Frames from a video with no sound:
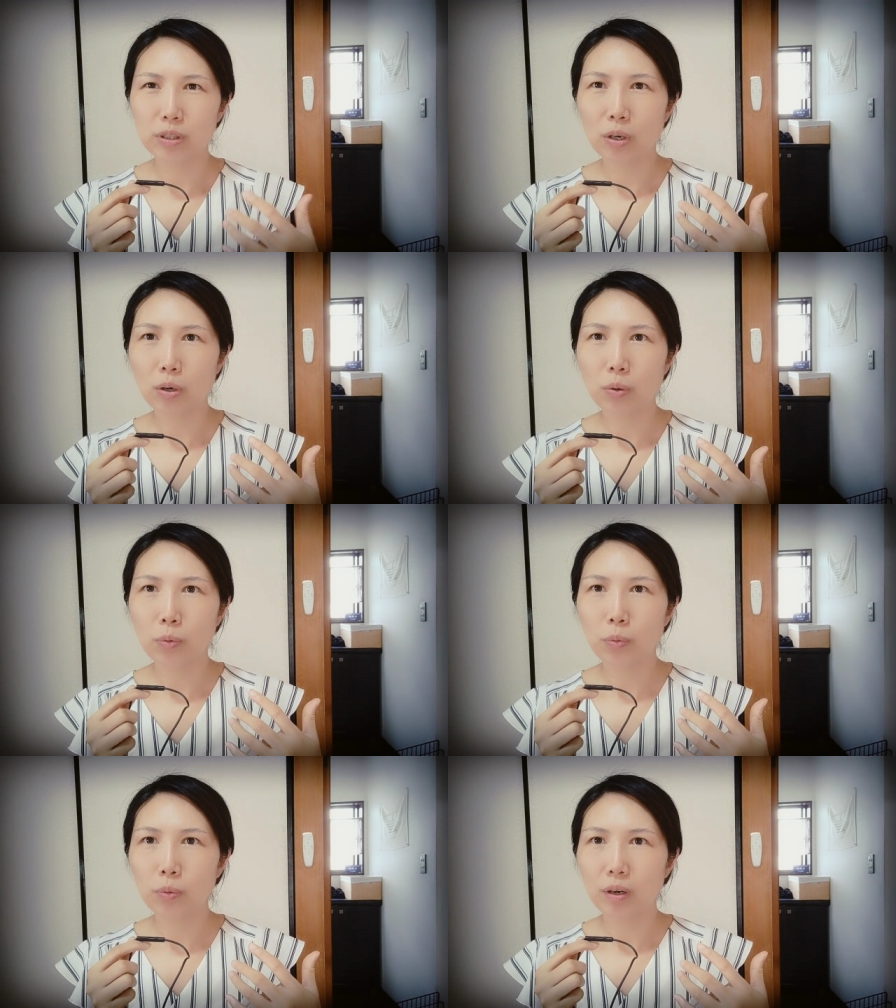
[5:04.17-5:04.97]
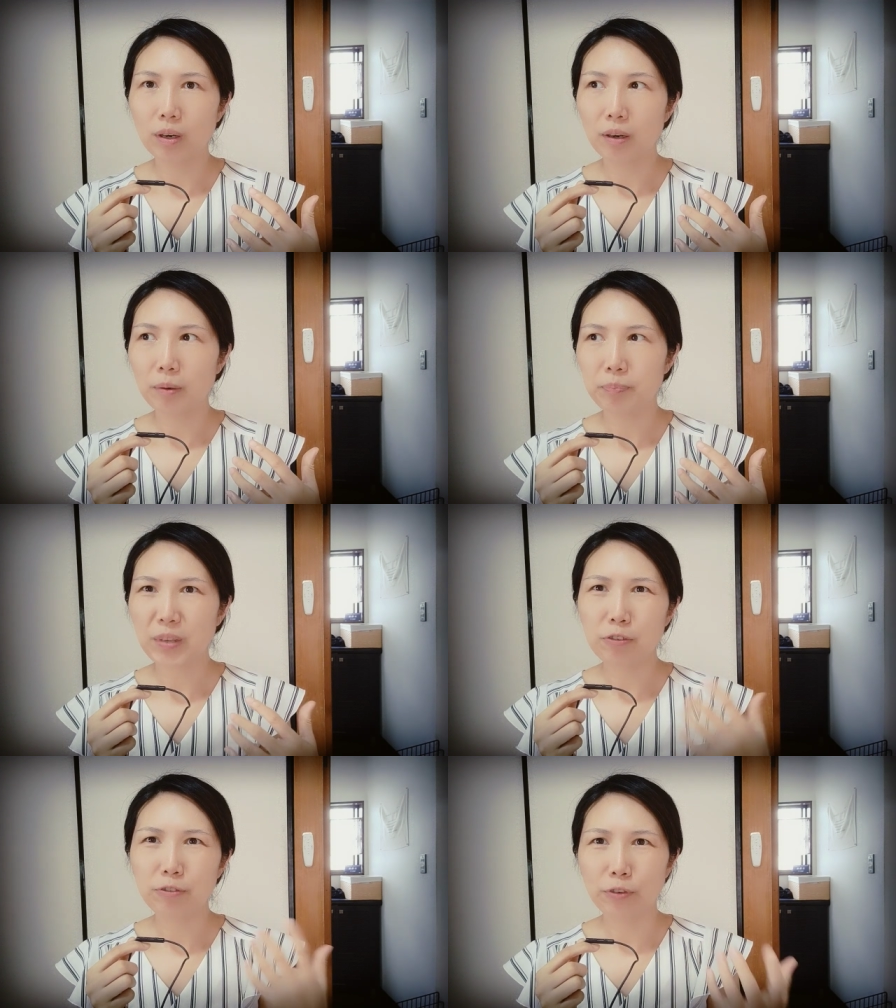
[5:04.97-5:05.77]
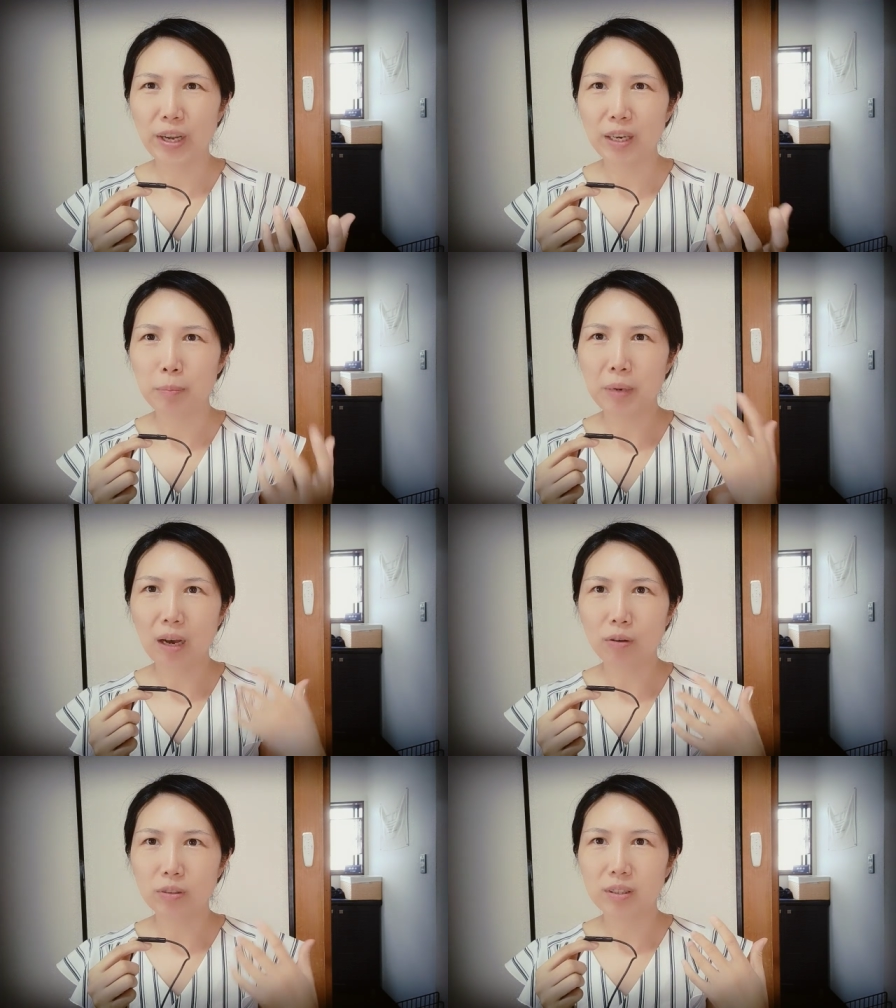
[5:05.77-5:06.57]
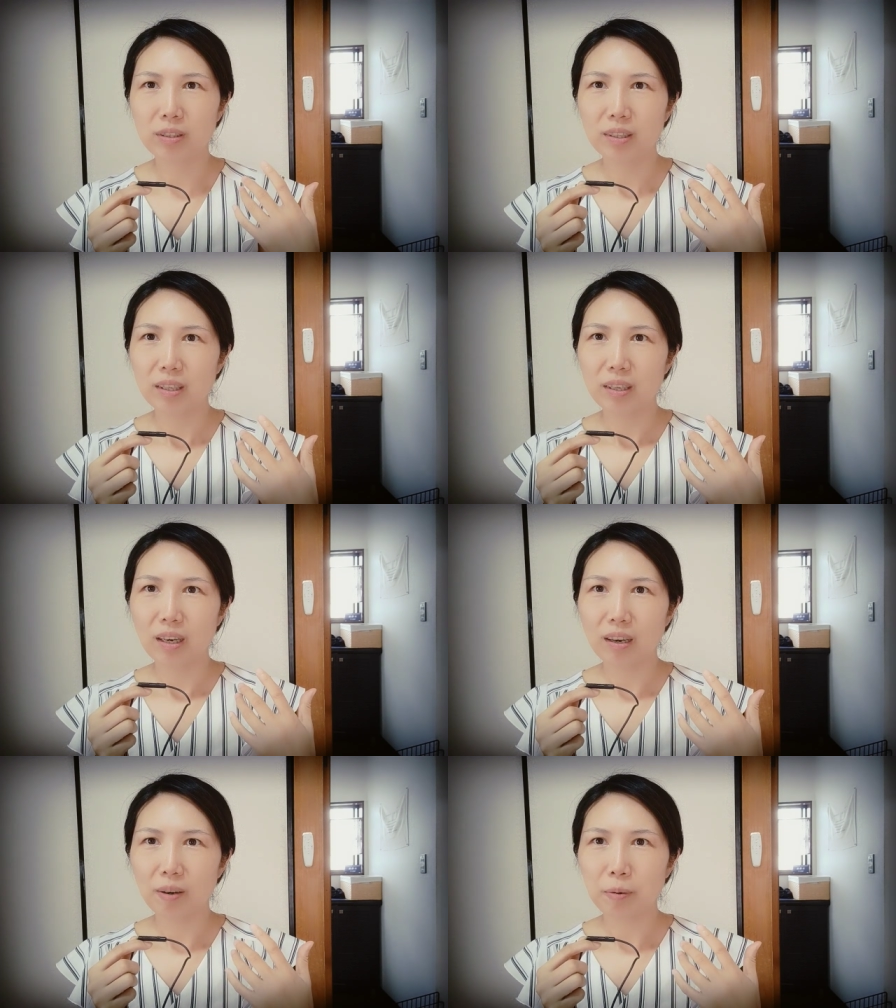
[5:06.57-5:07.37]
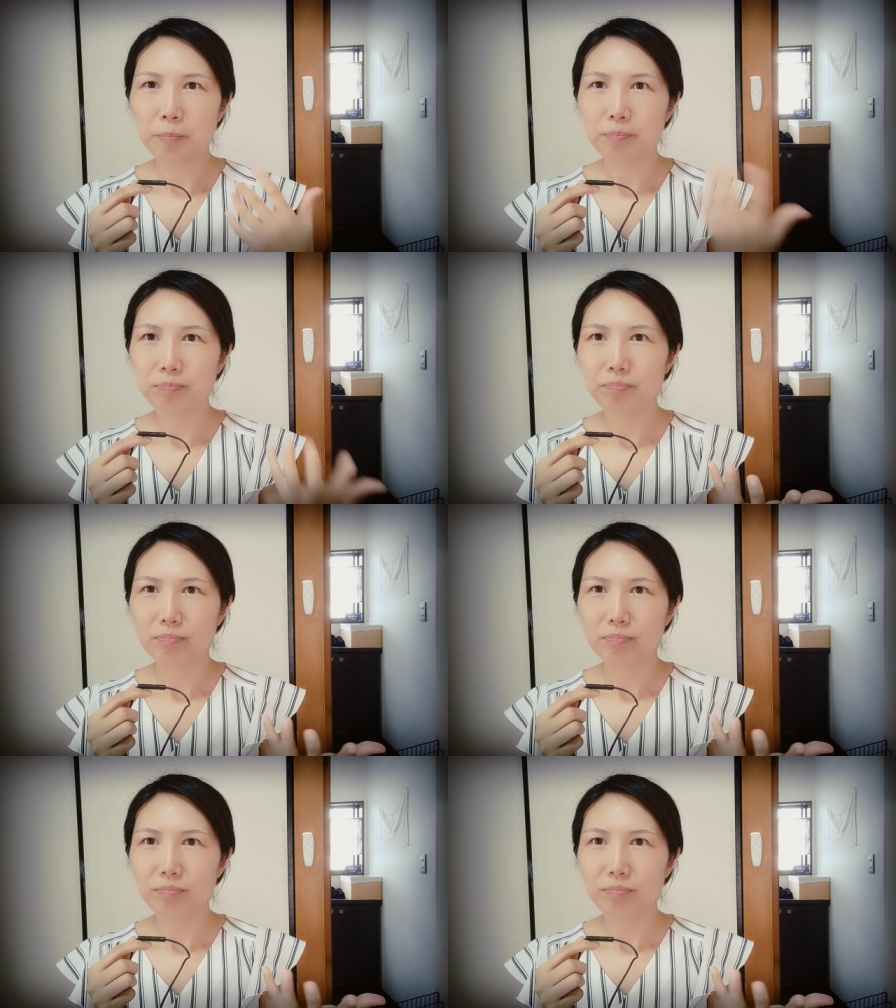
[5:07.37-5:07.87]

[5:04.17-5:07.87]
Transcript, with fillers: so um, afraid about um,